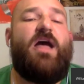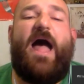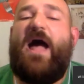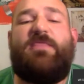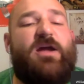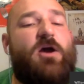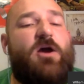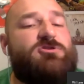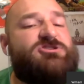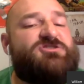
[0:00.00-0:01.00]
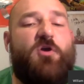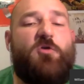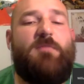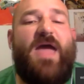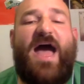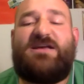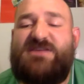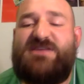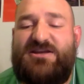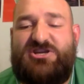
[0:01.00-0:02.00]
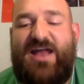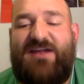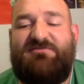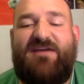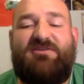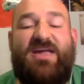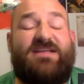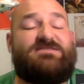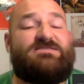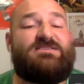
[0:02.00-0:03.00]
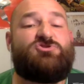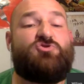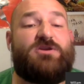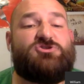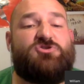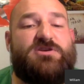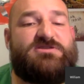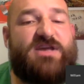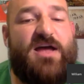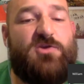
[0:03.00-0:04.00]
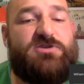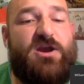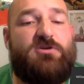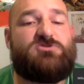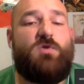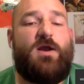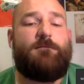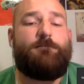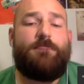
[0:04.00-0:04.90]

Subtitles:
and the ghosts of her own past as she kind of navigates this treacherous new territory.